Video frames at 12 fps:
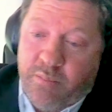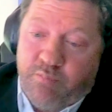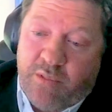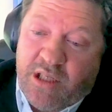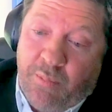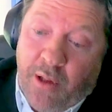
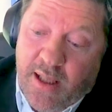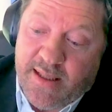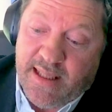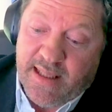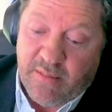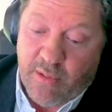
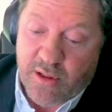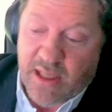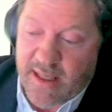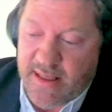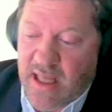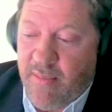Surprisingly to most
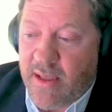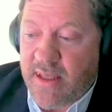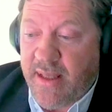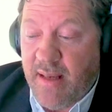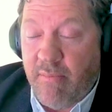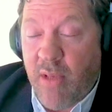academics, I
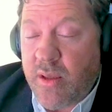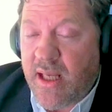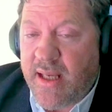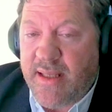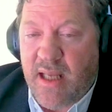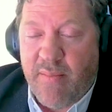think most
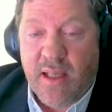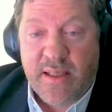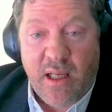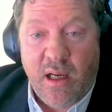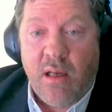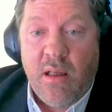academics
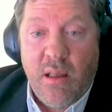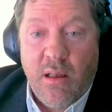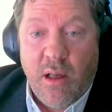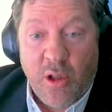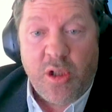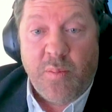are
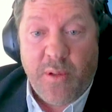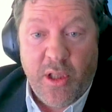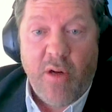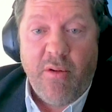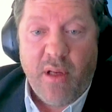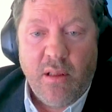
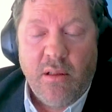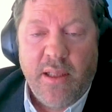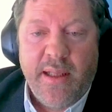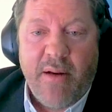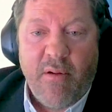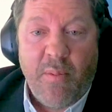entrepreneurial in
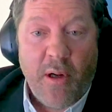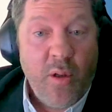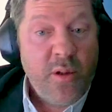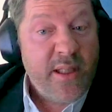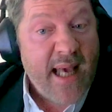their approach.